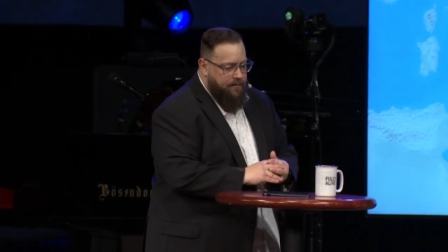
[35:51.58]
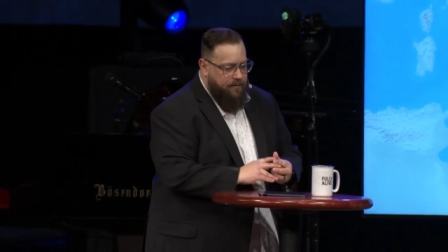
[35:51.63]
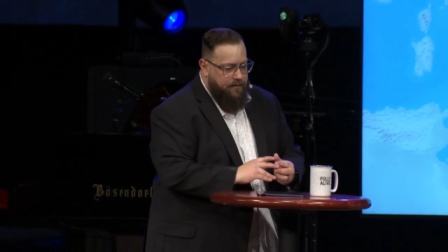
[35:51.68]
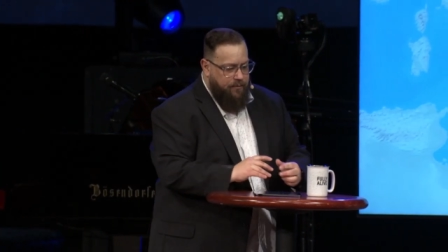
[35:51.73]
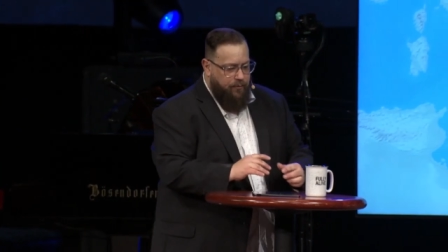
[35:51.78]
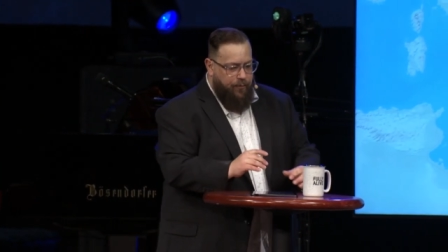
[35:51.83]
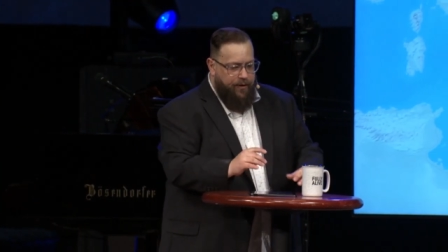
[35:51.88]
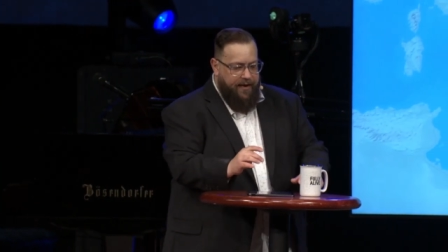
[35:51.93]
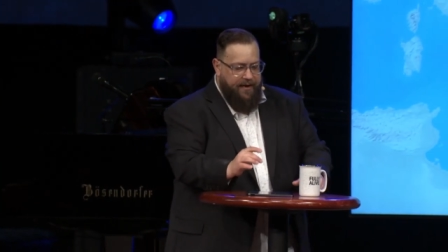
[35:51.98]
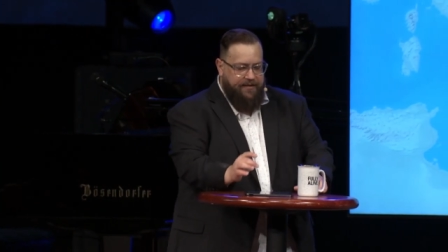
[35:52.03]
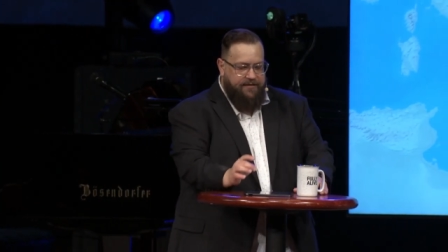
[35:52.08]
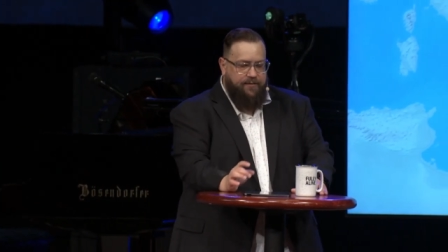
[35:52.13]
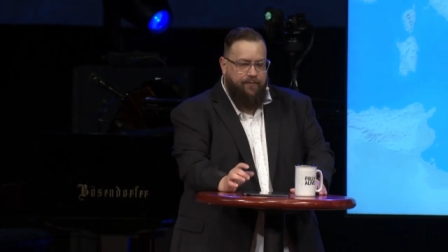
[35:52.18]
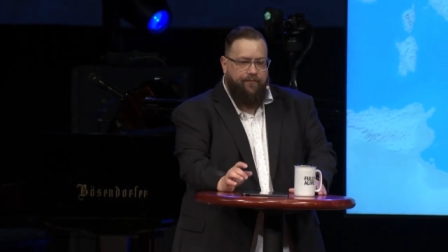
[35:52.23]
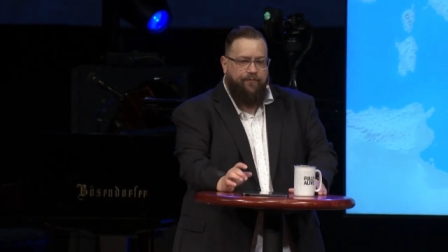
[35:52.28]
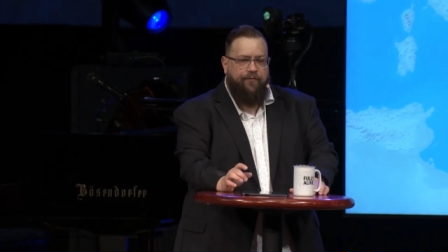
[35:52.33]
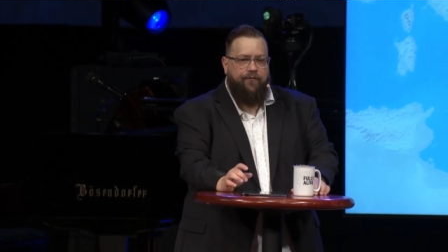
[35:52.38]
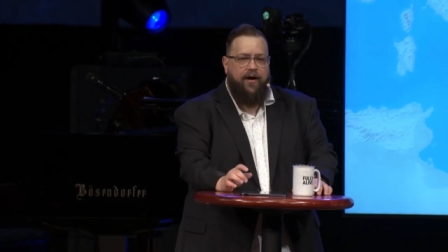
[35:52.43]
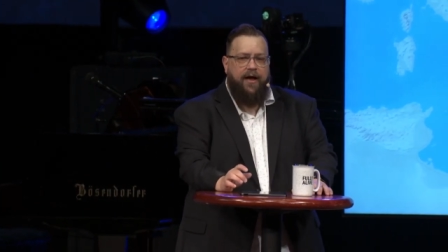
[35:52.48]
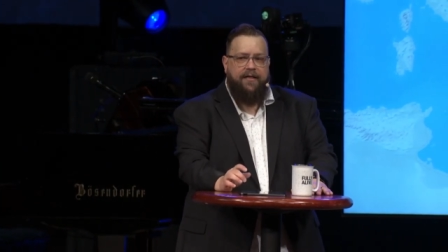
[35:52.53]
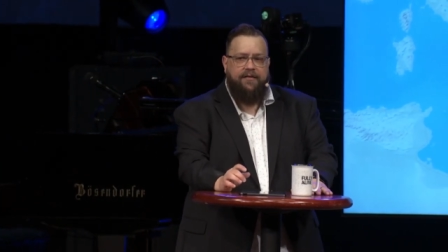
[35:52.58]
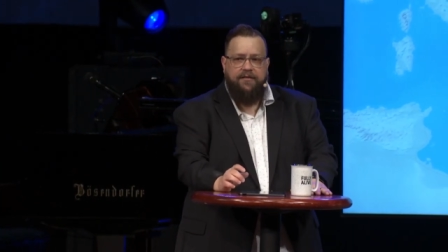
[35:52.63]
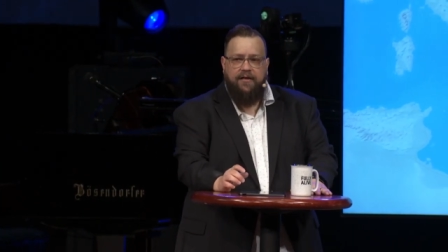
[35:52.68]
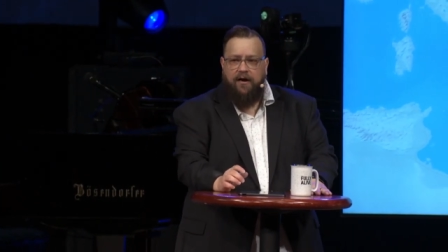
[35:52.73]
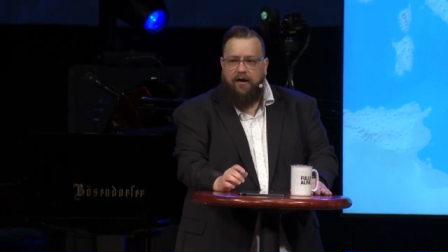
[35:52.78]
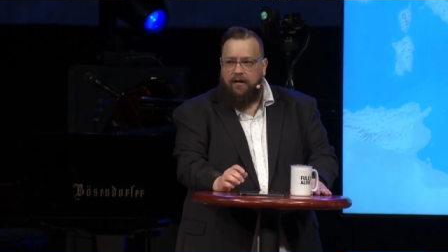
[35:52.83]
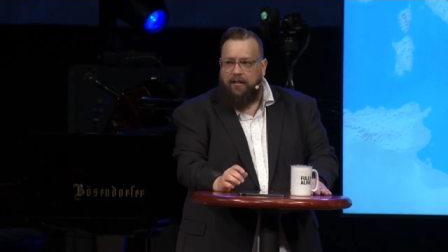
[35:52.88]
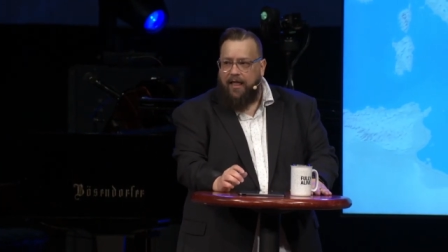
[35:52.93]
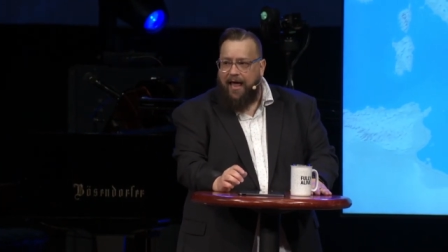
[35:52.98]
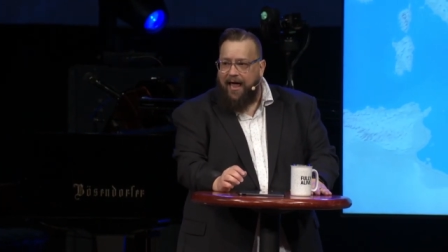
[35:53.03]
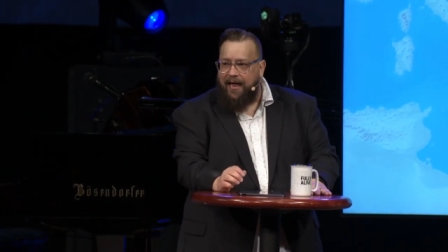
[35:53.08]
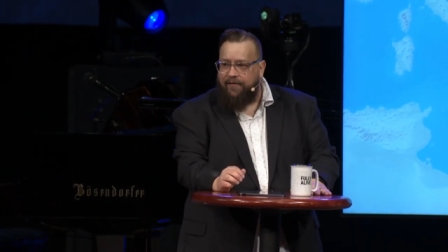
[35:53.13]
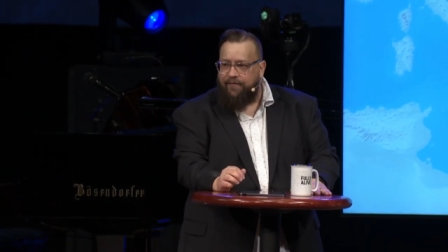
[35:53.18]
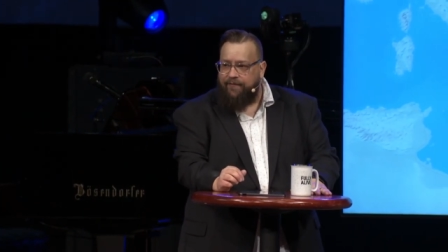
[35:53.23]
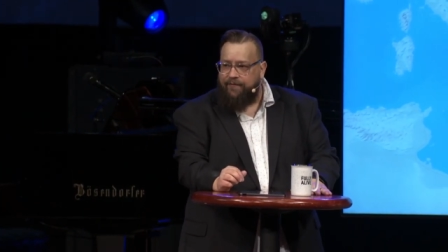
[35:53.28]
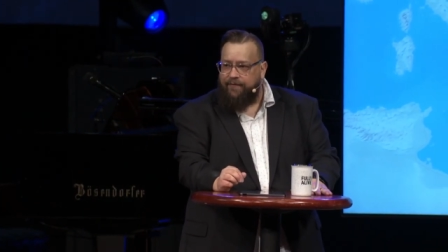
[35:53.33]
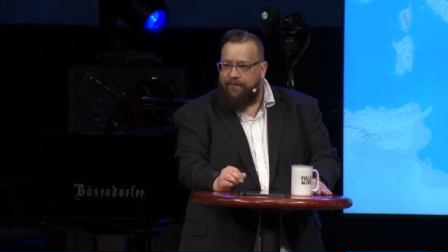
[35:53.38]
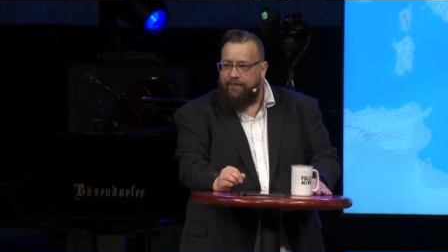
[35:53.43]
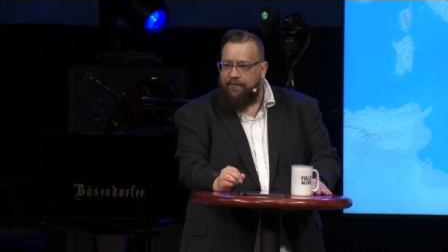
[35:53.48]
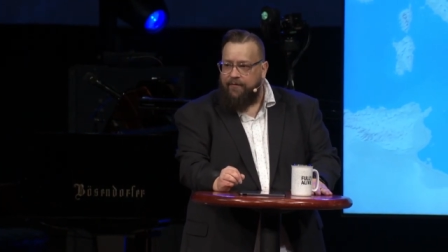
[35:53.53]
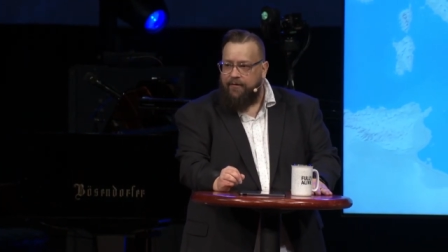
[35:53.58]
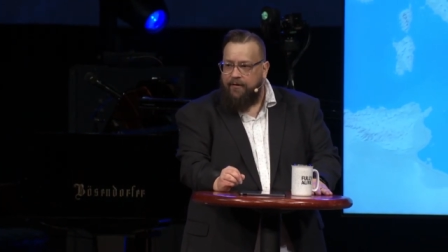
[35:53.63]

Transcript: We need some friends in our life